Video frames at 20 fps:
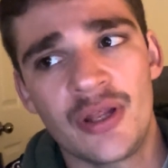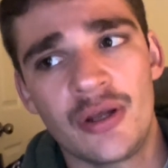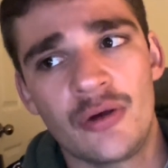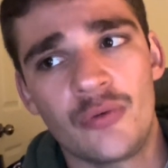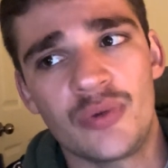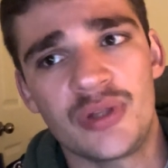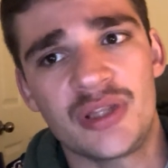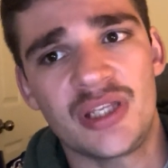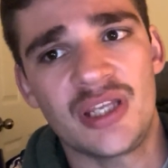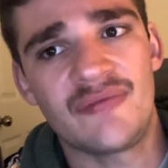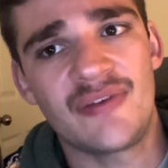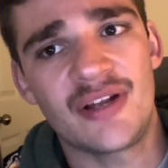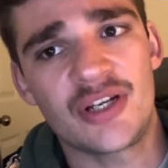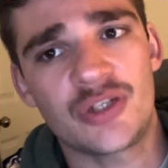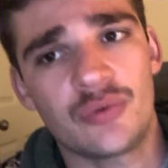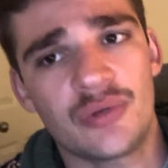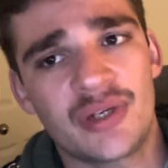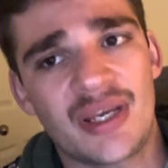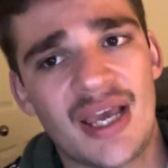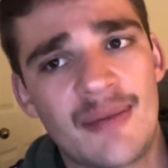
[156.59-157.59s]
with the
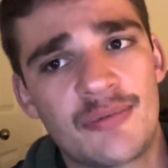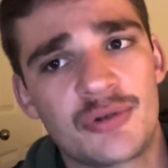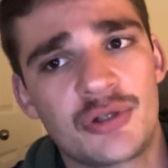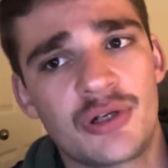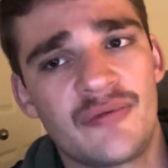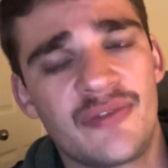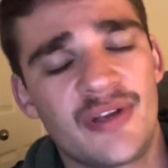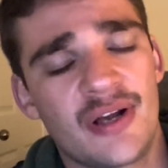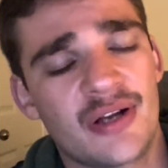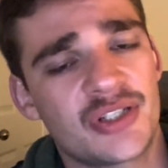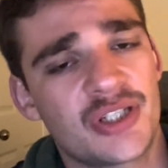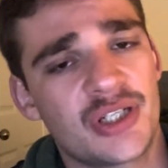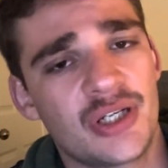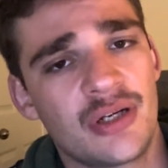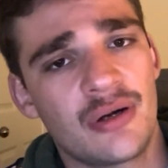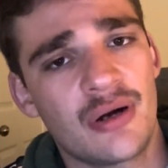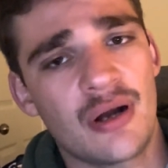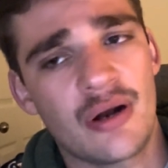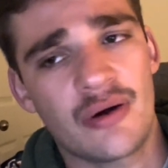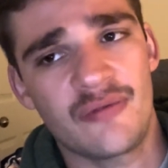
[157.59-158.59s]
eventual capture of
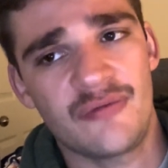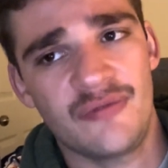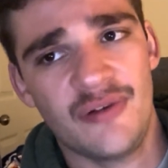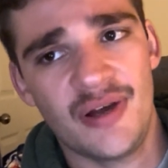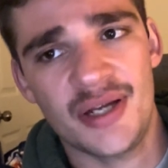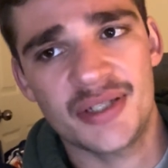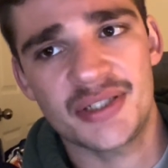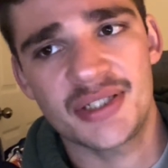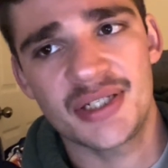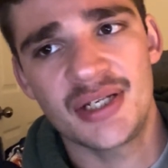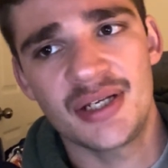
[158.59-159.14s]
Yasser Arafat,